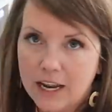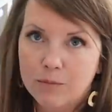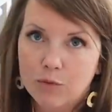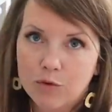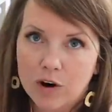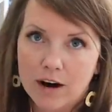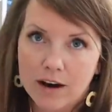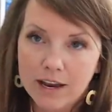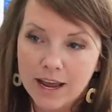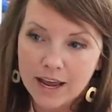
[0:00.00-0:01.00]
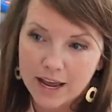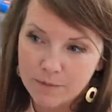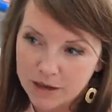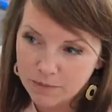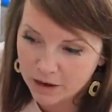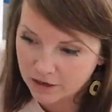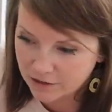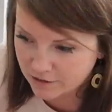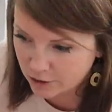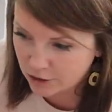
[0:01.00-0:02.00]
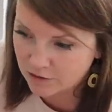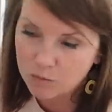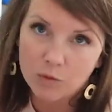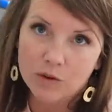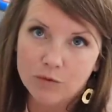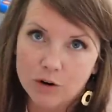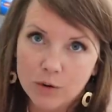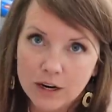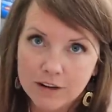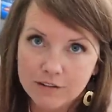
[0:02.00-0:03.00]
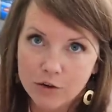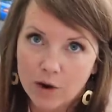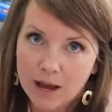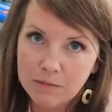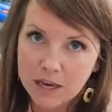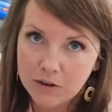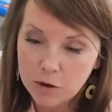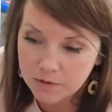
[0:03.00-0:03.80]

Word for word: and move on and make better decisions moving forward. So I'm giving you